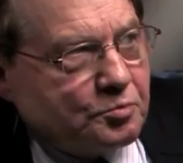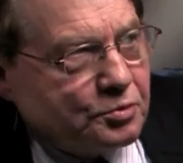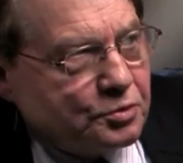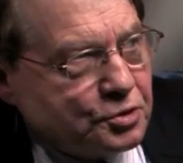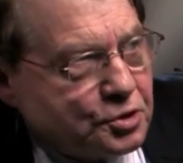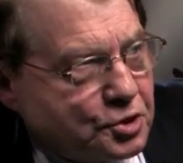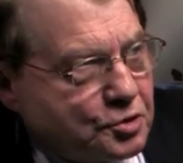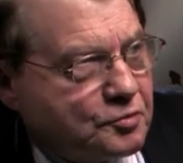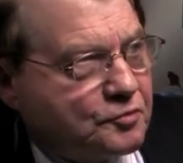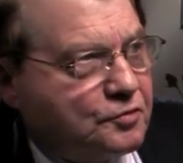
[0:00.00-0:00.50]

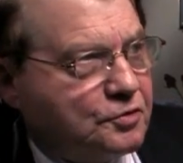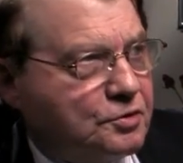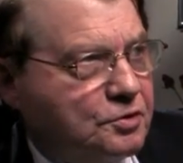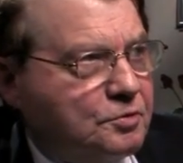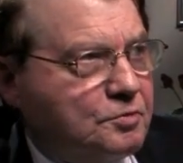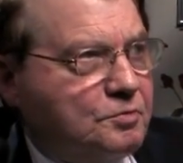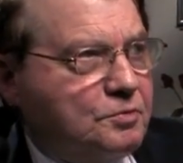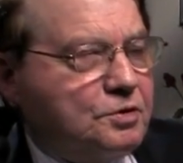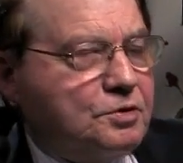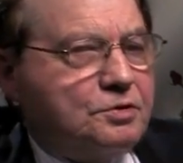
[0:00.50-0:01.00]
push
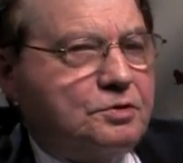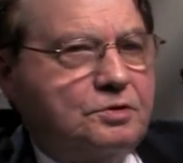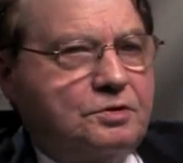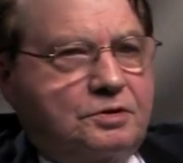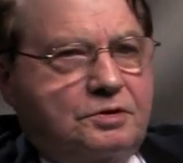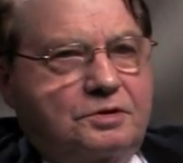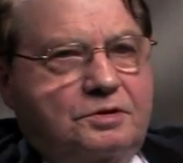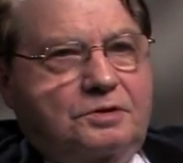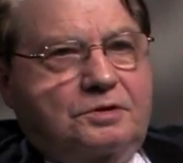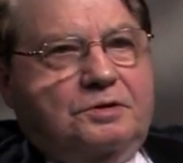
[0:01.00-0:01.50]
for more,
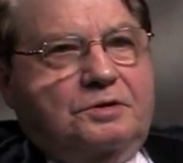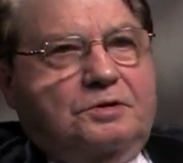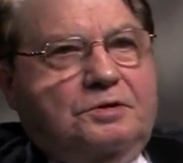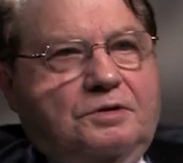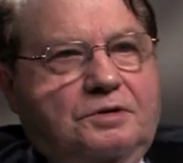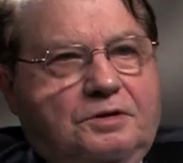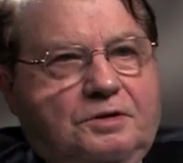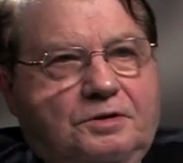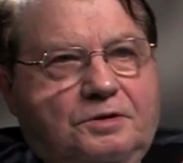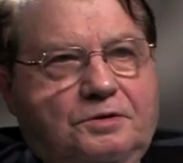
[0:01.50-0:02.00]

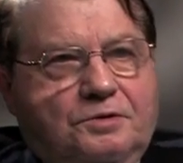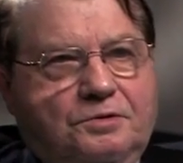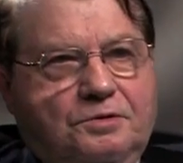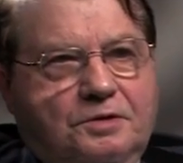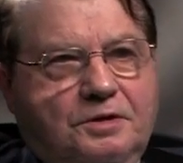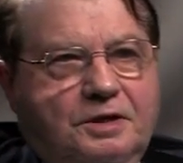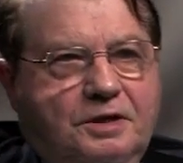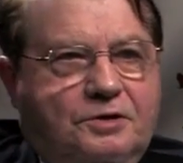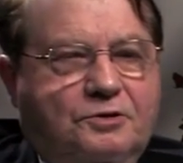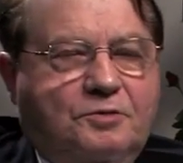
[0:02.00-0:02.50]

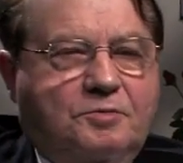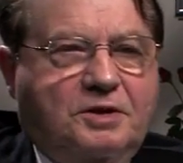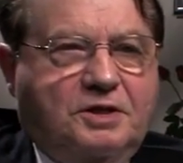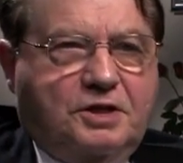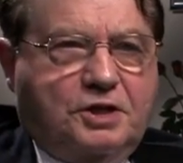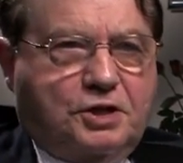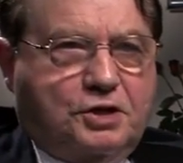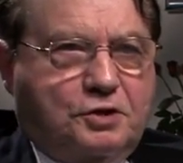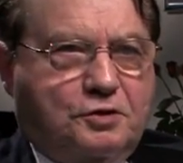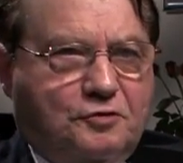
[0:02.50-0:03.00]
a
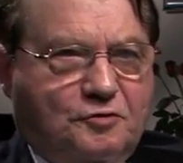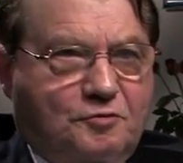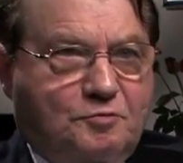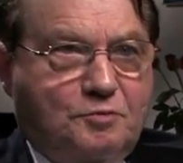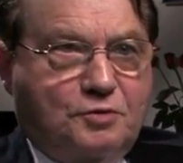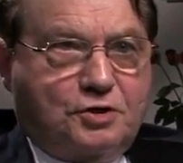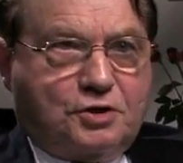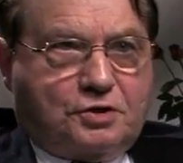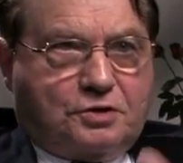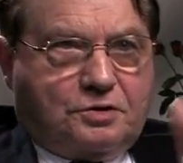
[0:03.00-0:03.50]
combination of
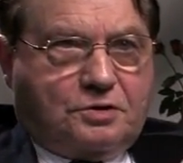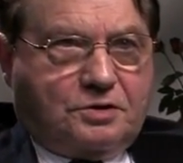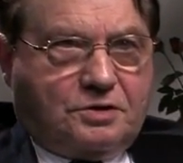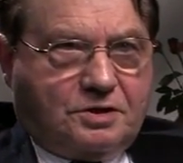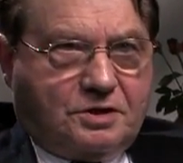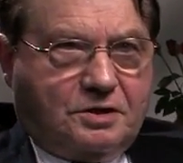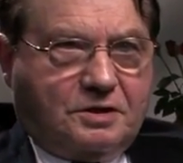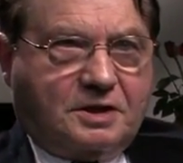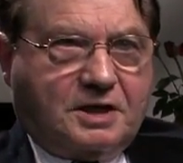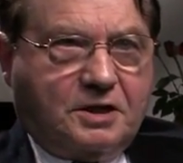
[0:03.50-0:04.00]

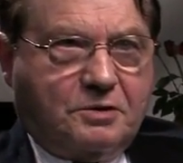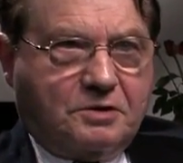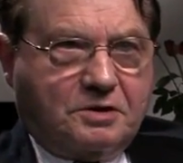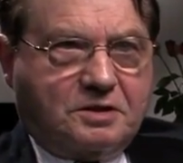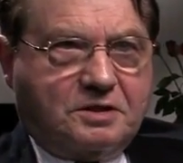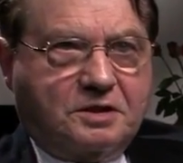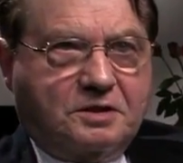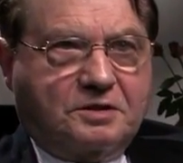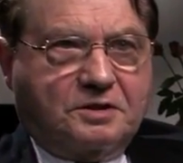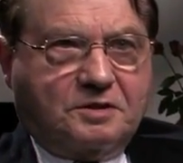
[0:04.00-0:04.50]
measures,
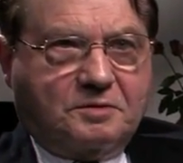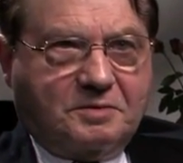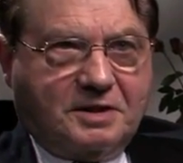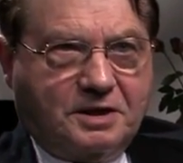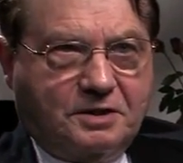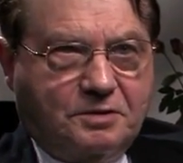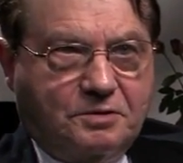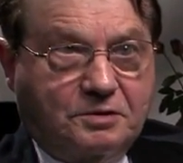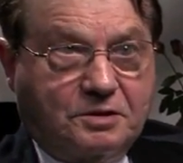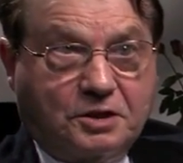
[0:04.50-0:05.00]
antioxidant by
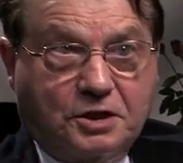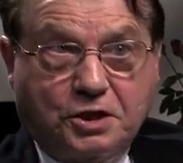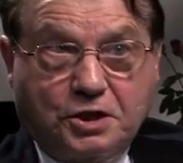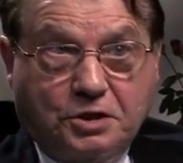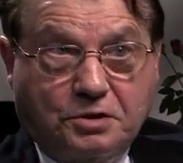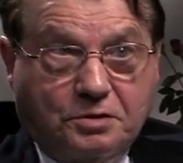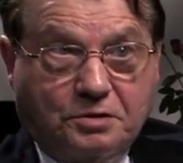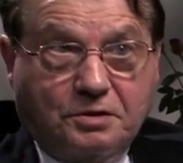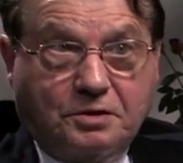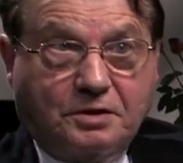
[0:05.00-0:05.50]

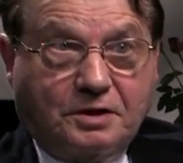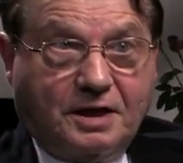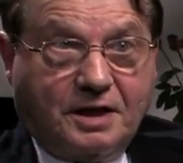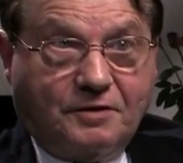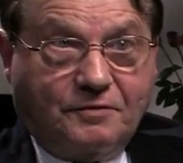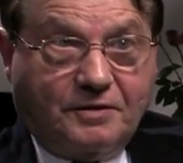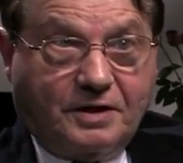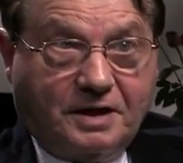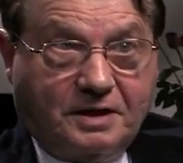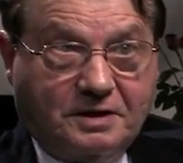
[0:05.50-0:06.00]
nutrition,
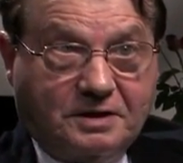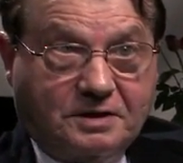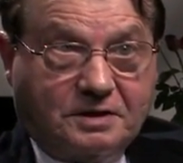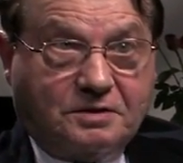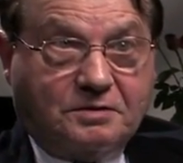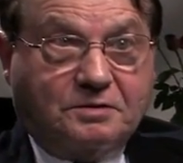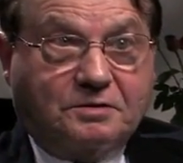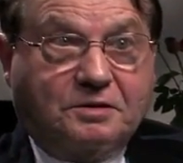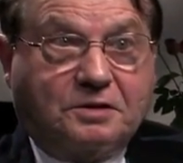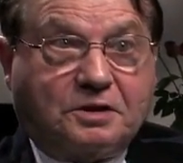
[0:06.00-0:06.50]
advice
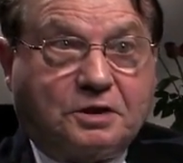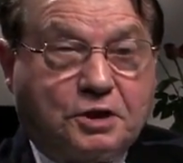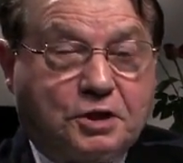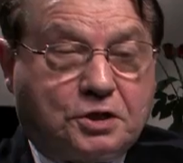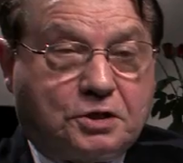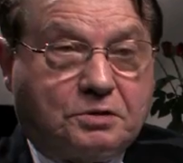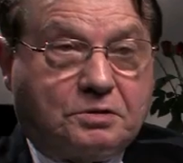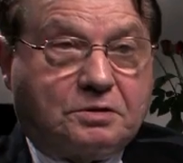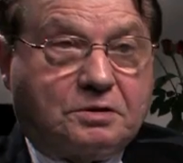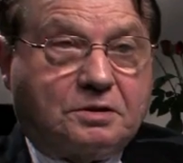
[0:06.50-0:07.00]
and
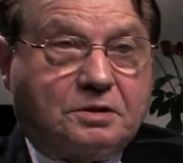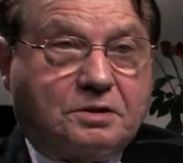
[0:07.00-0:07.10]
nutrition,